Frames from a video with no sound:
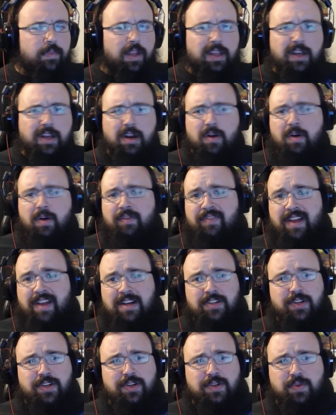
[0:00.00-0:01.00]

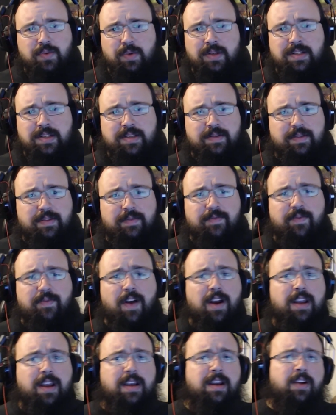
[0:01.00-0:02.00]
Avengers was
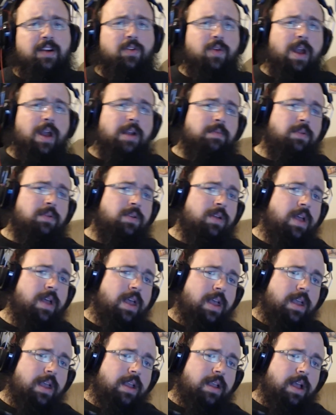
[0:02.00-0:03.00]
fucking incredible.
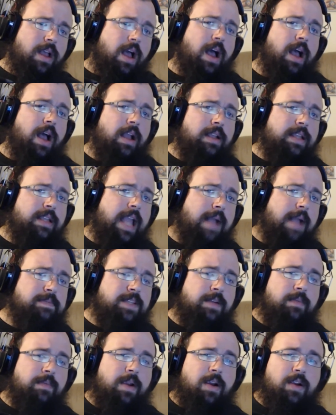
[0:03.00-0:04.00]

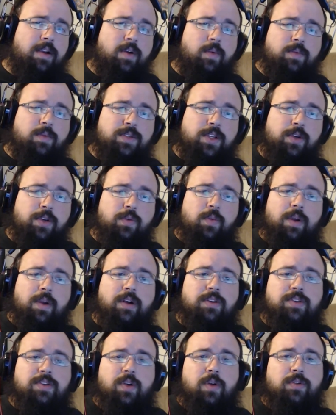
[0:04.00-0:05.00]
Captain America 2
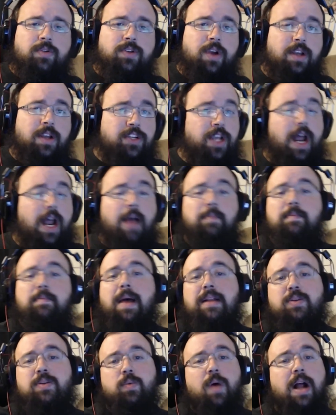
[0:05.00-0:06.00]
Winter Soldier. Shit, I'm
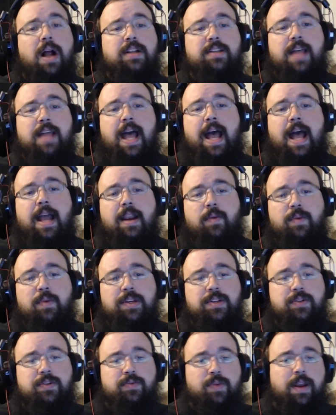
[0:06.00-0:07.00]
about to watch that.
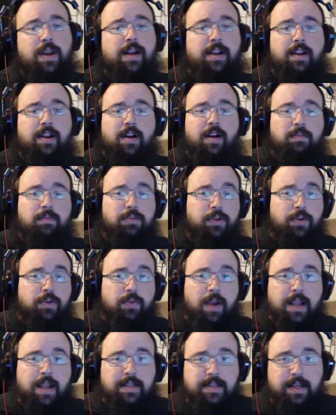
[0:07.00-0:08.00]
We just rented it on
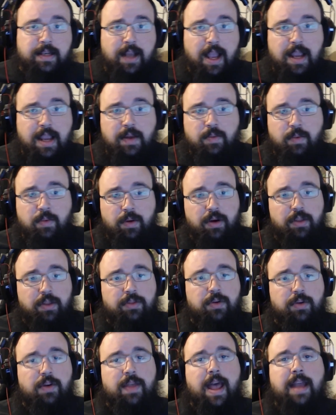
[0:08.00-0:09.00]
Blu-ray tonight. We're going
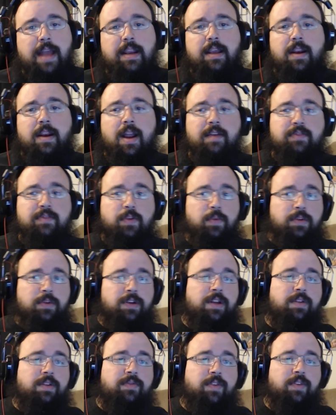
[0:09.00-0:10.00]
to throw that in after we're
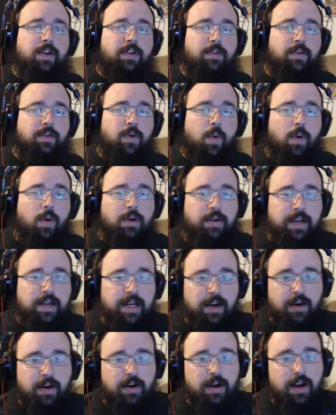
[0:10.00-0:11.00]
done fucking recording
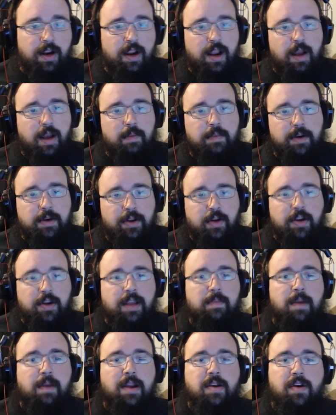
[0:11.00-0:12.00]
here. I'm going to go
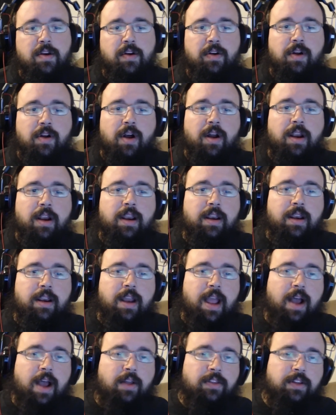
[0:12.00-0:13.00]
get my nerd on
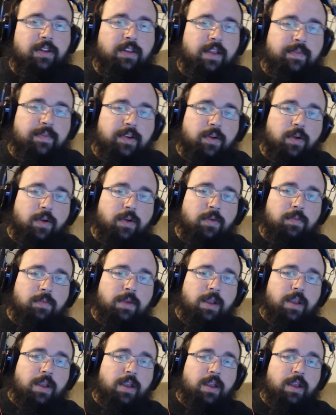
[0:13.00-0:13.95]
out in the living room.